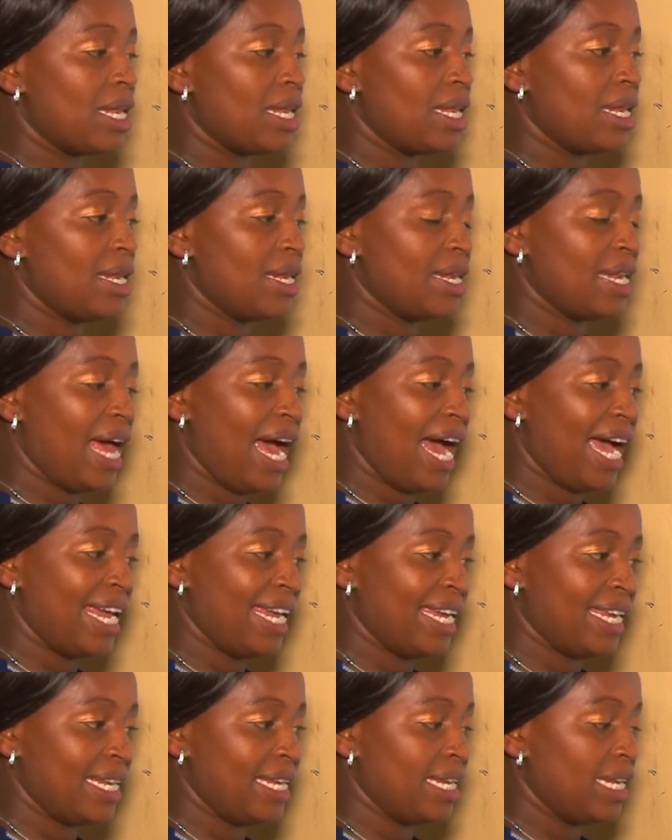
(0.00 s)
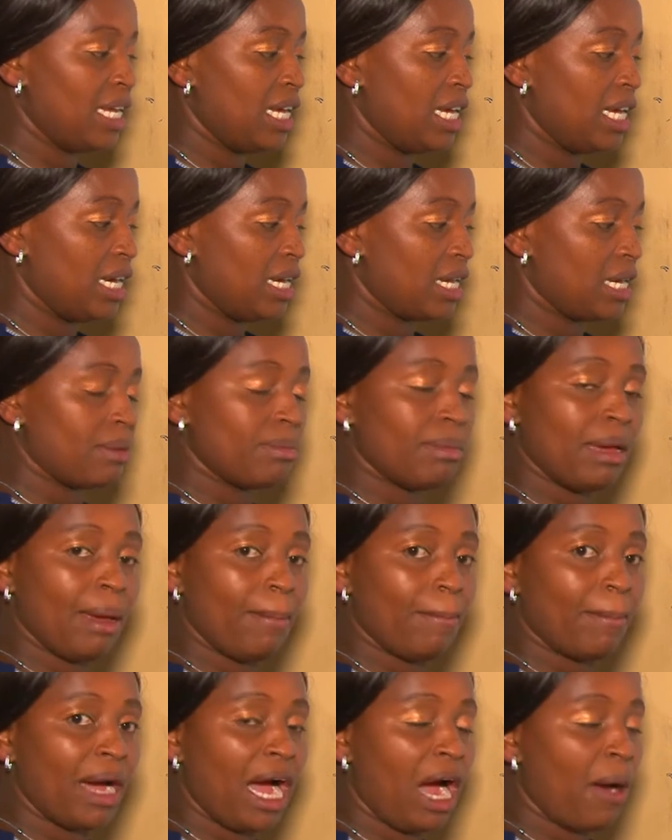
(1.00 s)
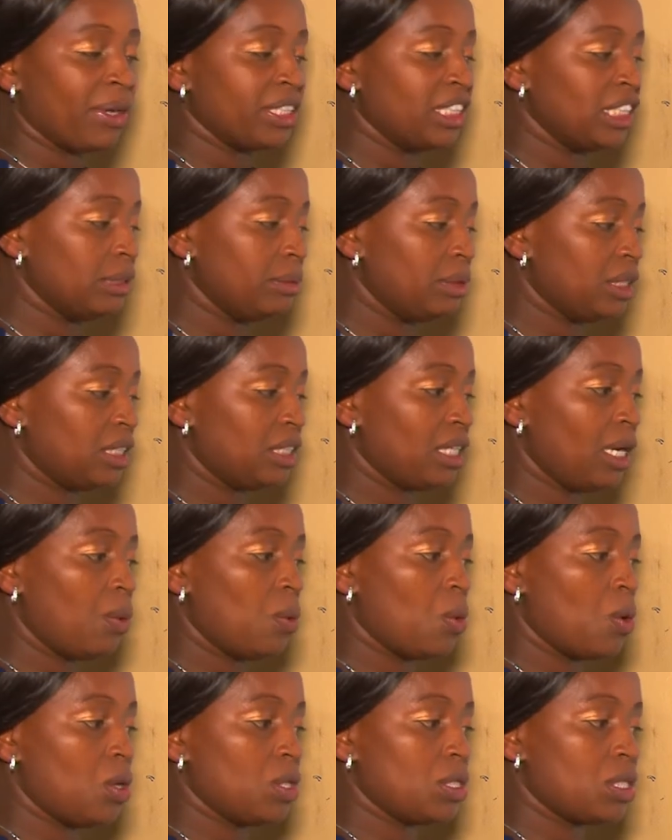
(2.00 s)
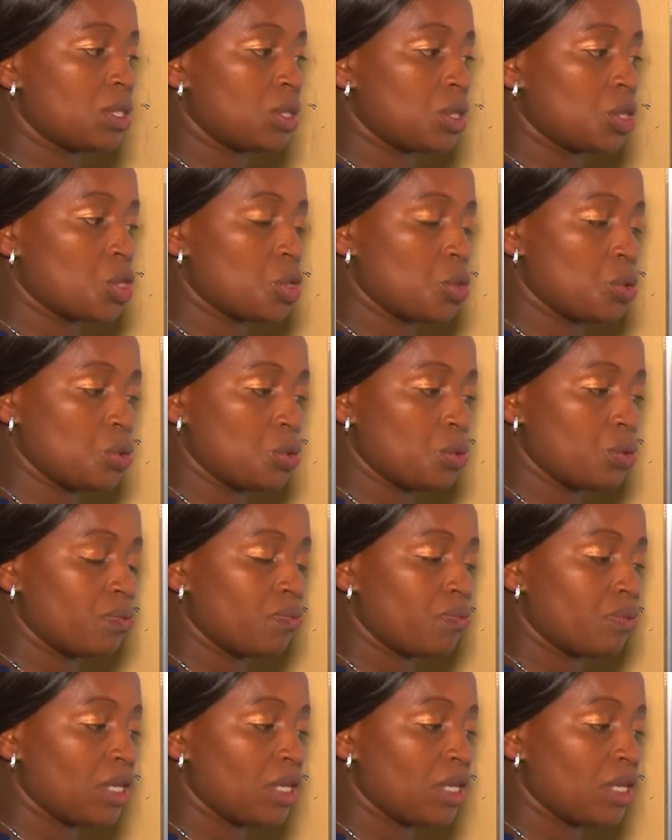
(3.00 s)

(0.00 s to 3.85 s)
9. Remember, our denominator was 2.